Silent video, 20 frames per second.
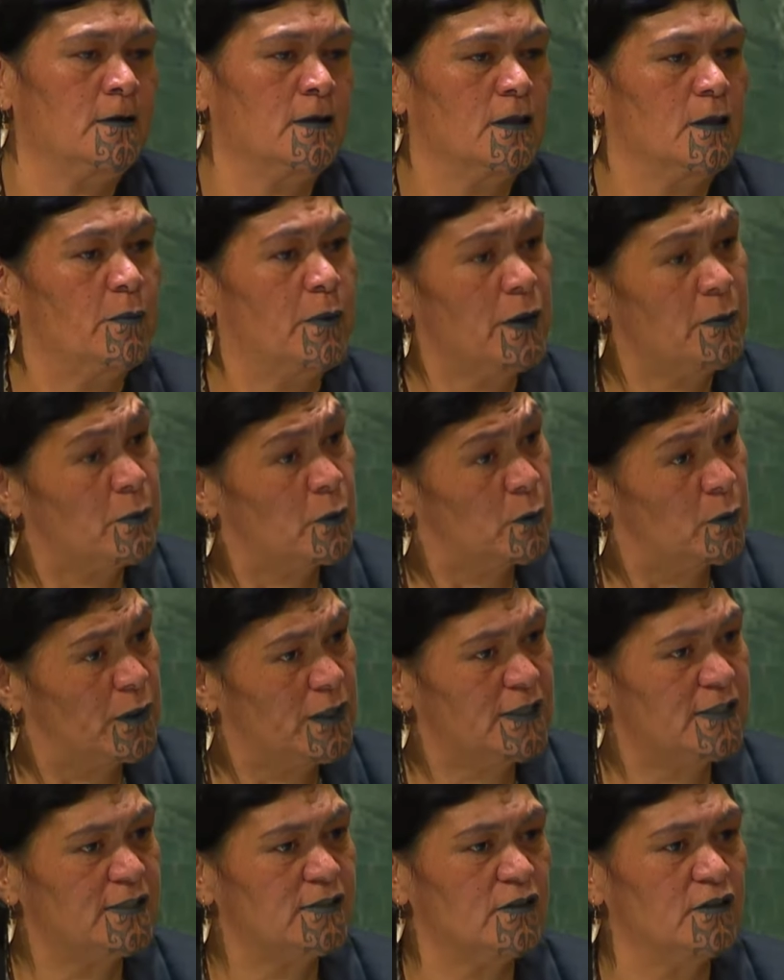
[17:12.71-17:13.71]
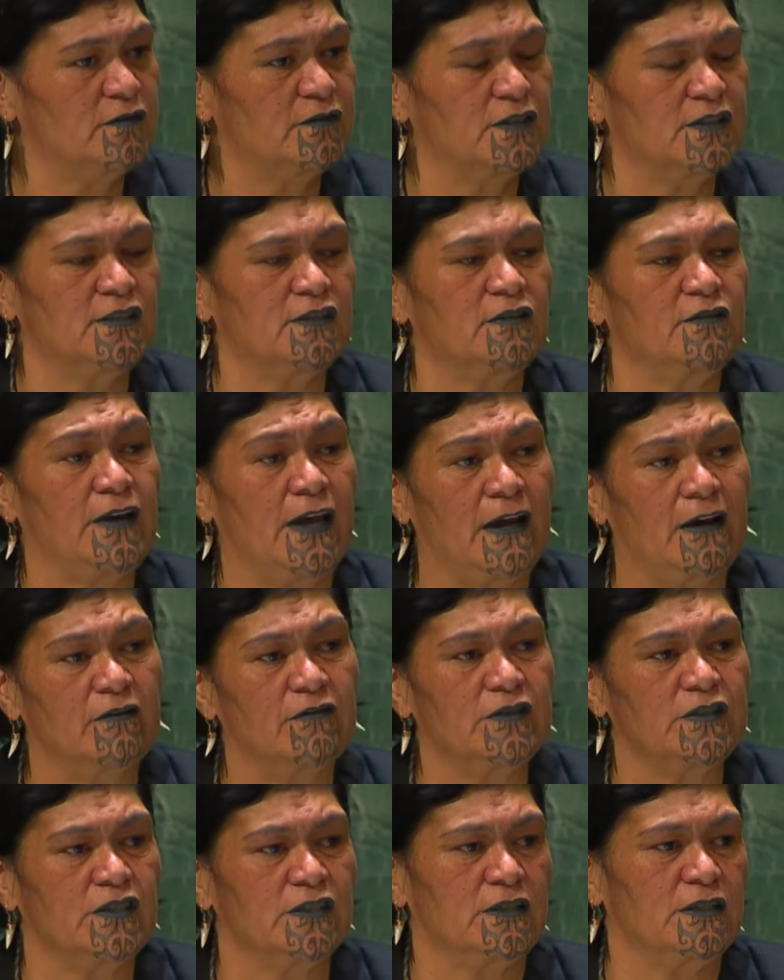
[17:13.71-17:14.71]
The people we serve deserve our
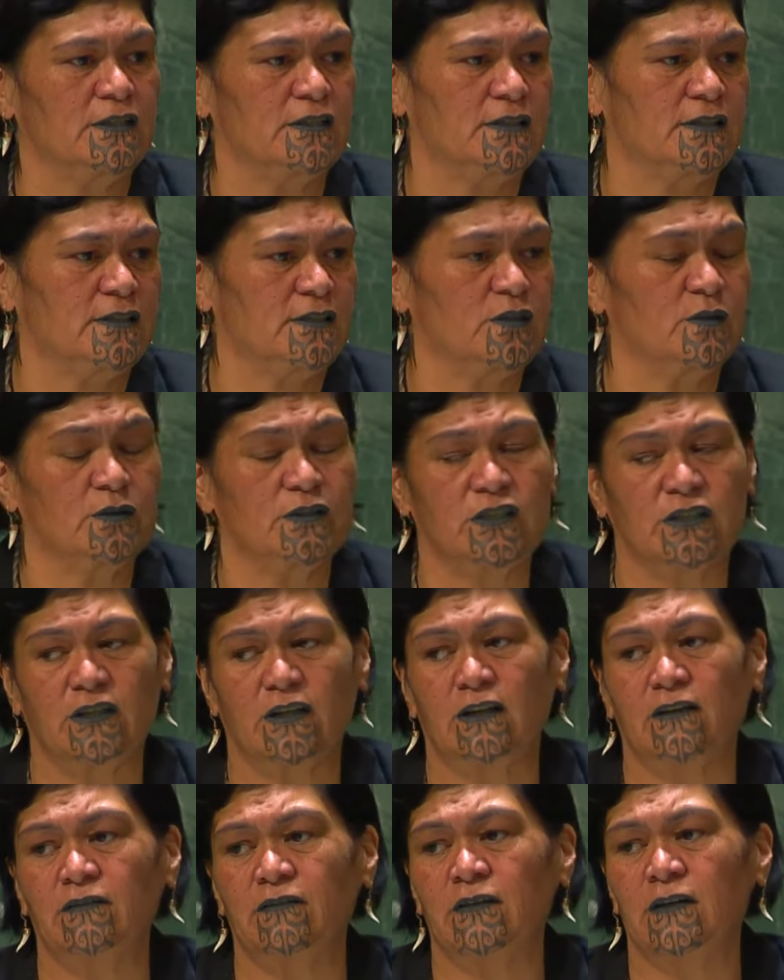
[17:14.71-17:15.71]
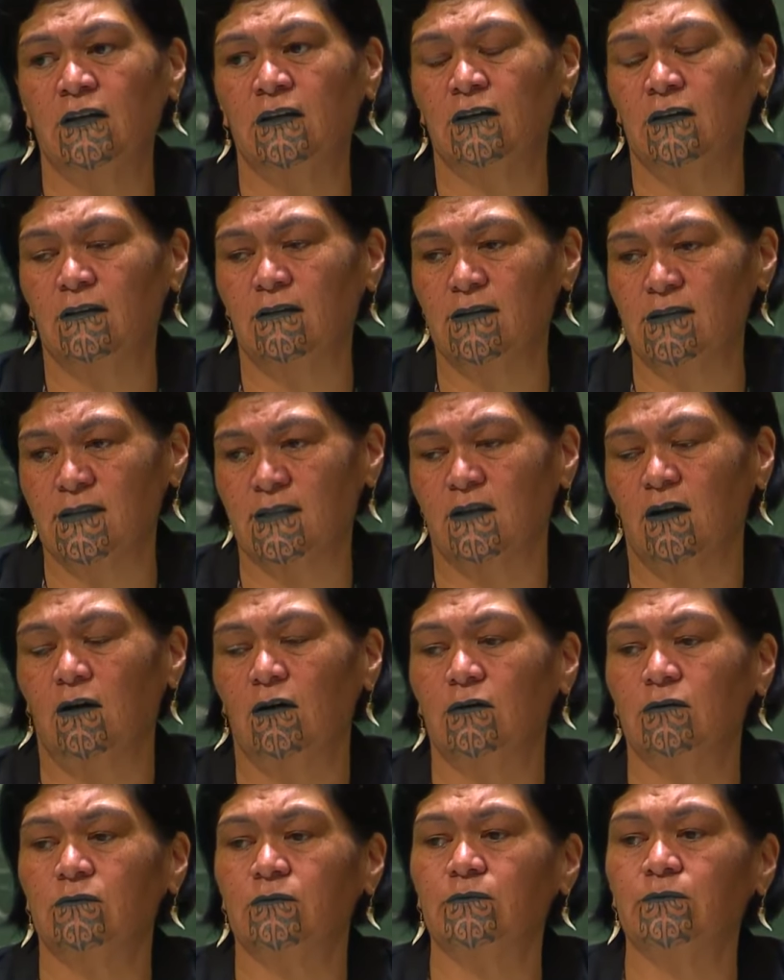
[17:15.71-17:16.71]
vigilance to achieve this goal.